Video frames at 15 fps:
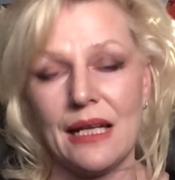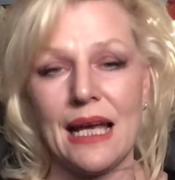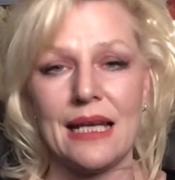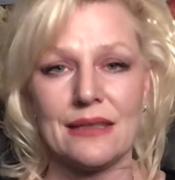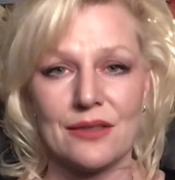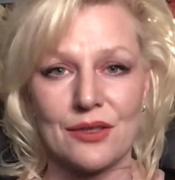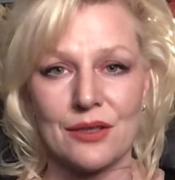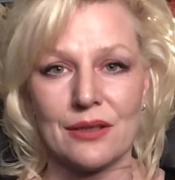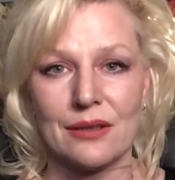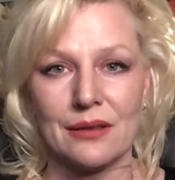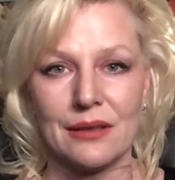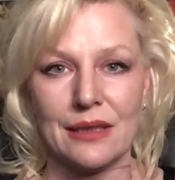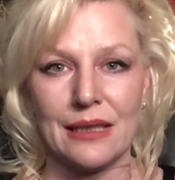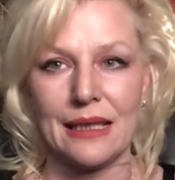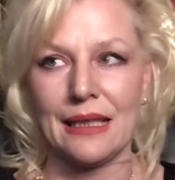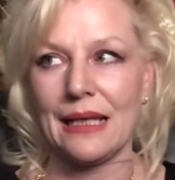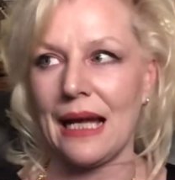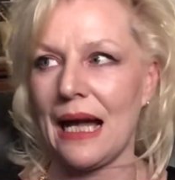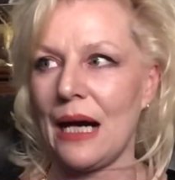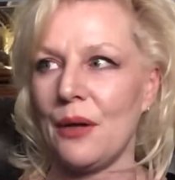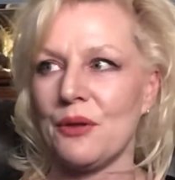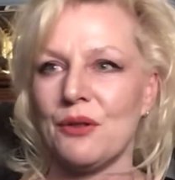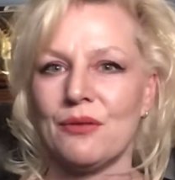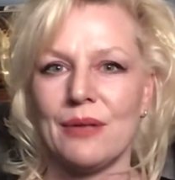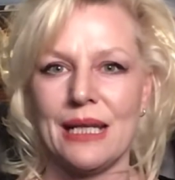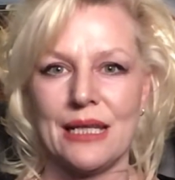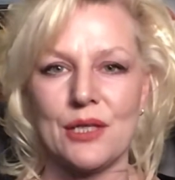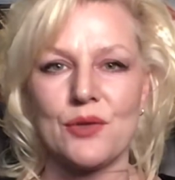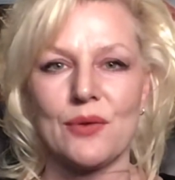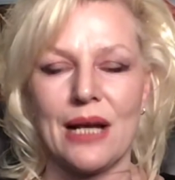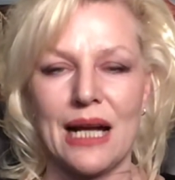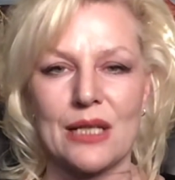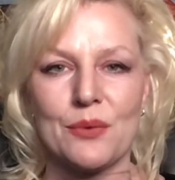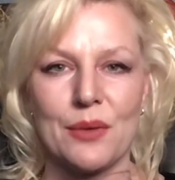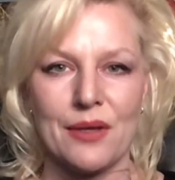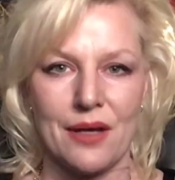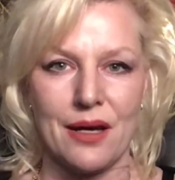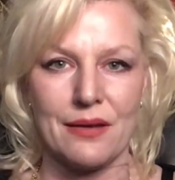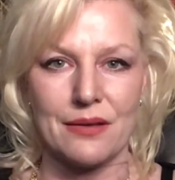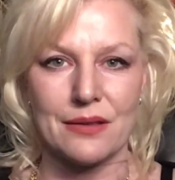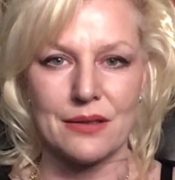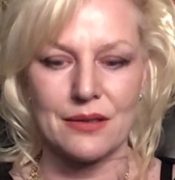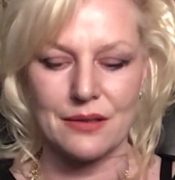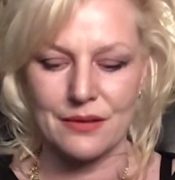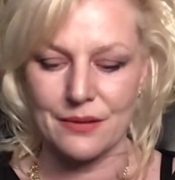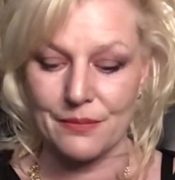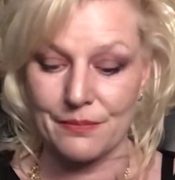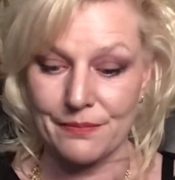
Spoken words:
and certainly how you interact with others.